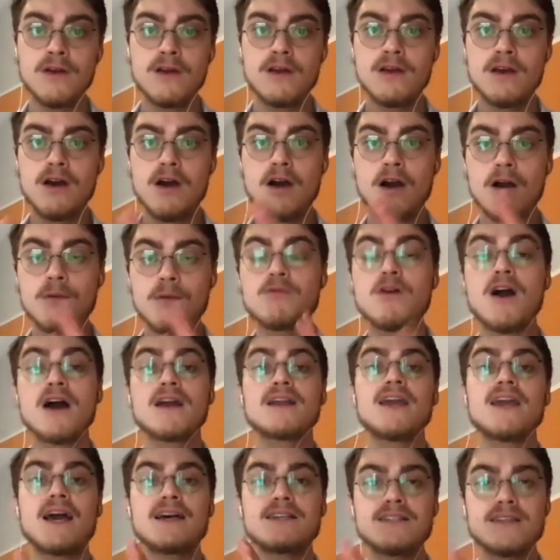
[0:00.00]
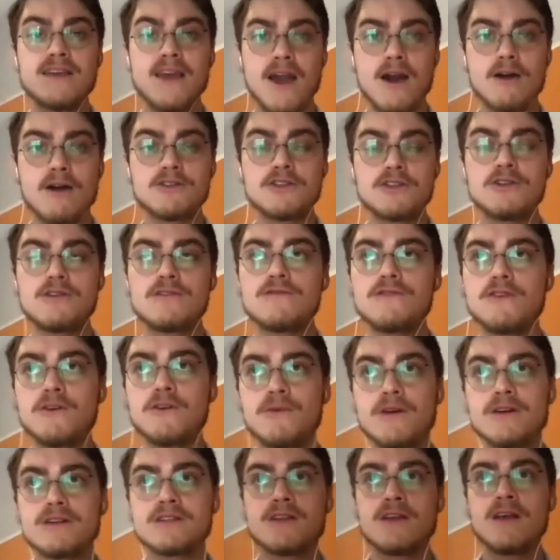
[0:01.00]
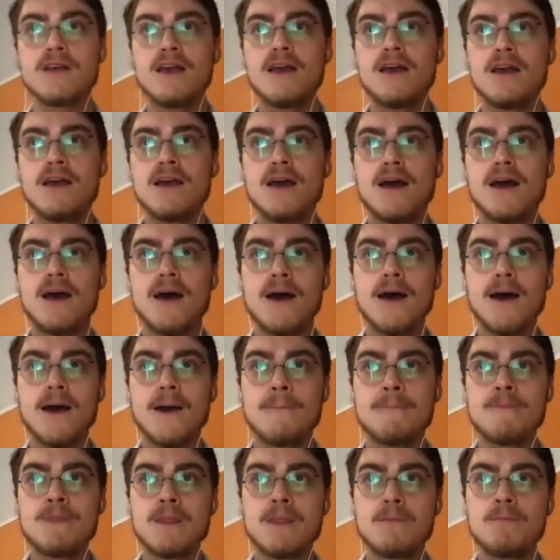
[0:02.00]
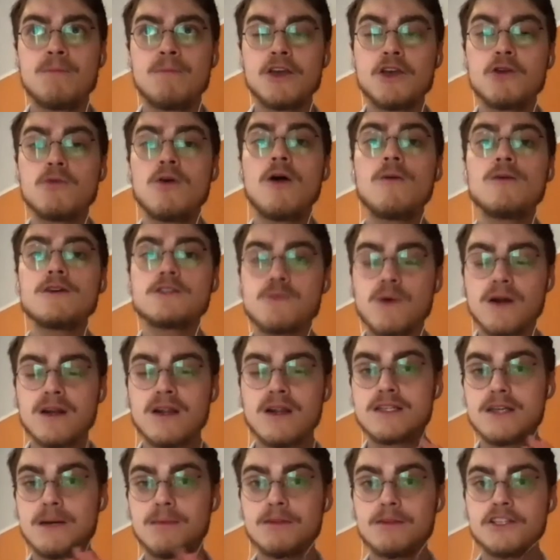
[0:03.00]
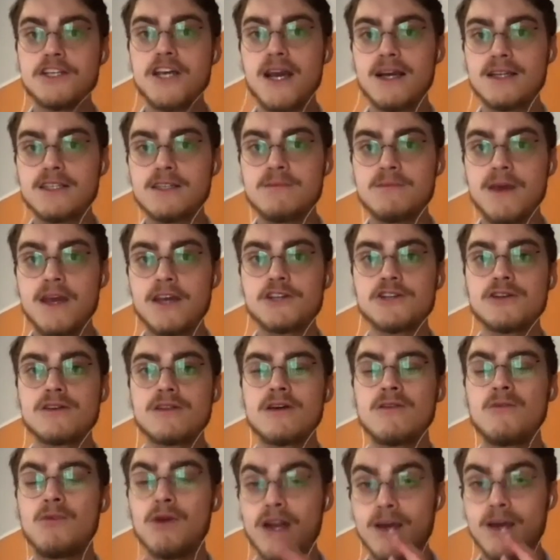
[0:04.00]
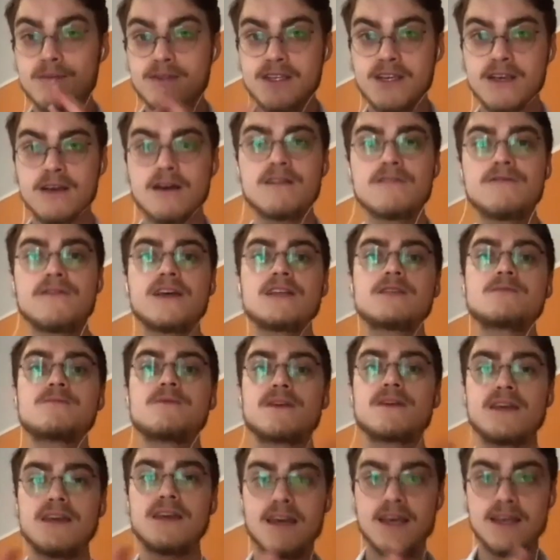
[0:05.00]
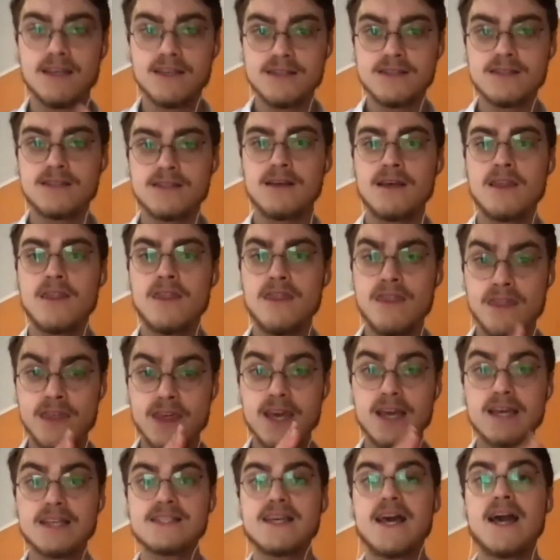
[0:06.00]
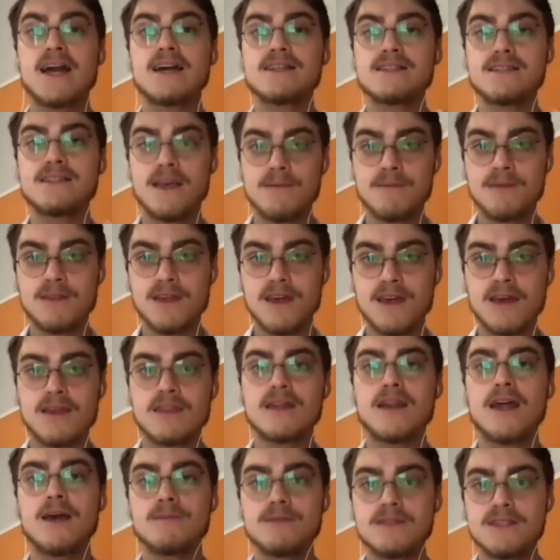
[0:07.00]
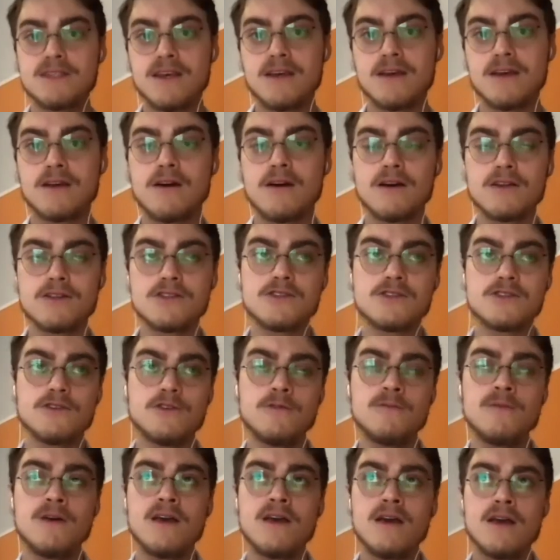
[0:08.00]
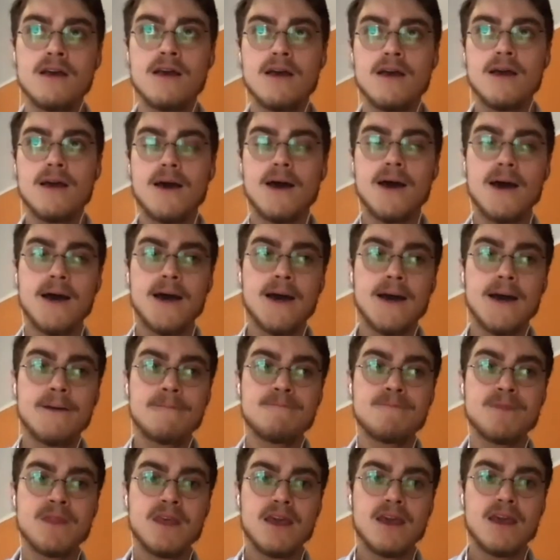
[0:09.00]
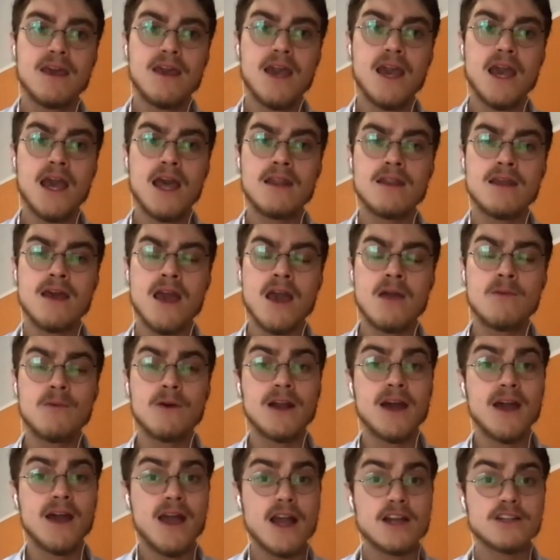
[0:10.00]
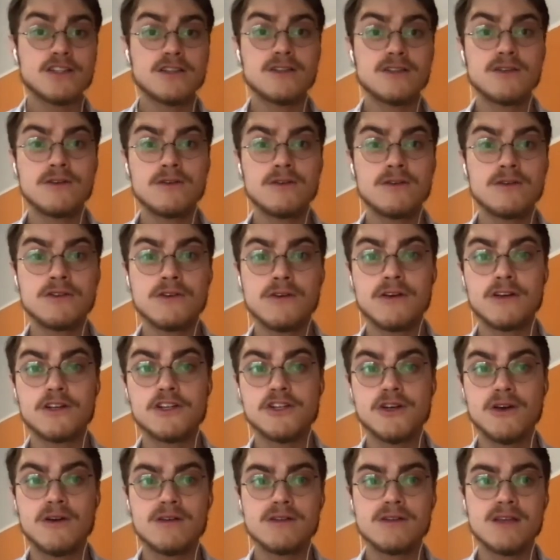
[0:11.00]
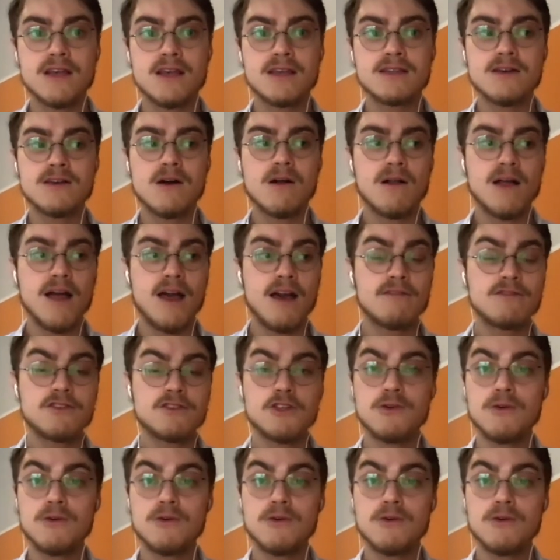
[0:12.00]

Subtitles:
are broadcasting out to your viewers. But you always want to double check to make sure that what I'm seeing on Facebook is the exact same thing that I'm seeing on Zoom. And what I actually do during shows is I'll have 2 or